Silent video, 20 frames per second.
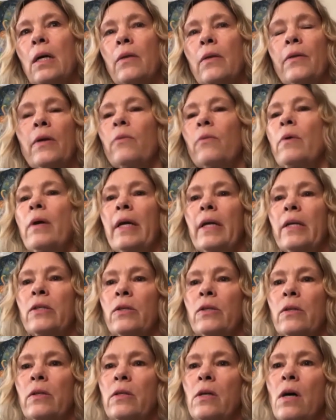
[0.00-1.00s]
running
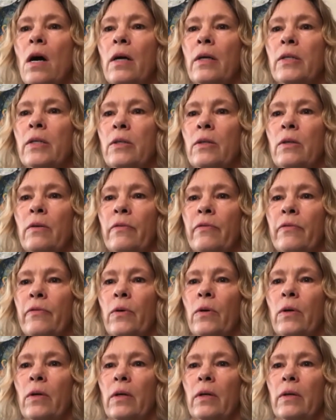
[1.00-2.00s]
to the doctor
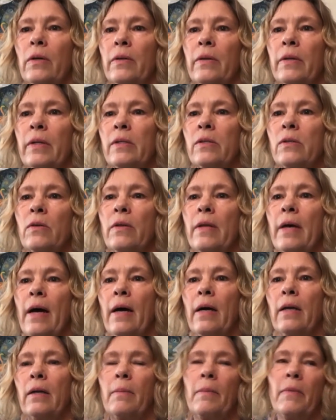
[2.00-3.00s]
for this or
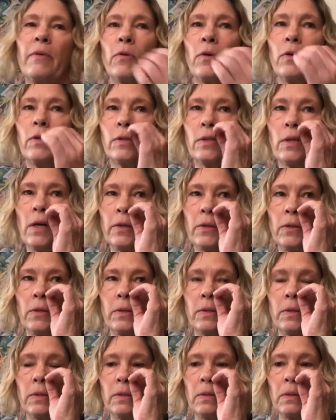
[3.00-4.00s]
that. And I mean, of course,
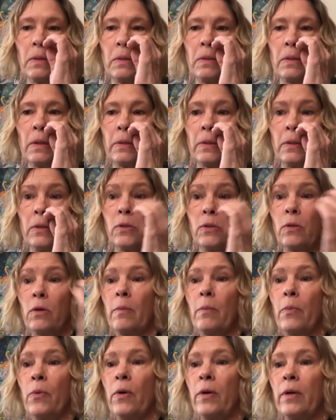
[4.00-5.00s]
doctors are
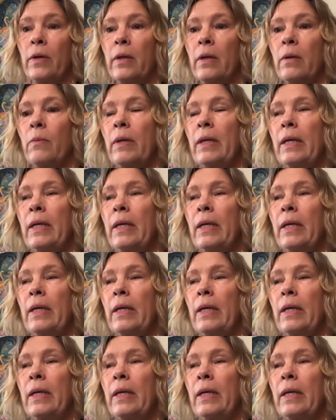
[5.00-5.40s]
important and we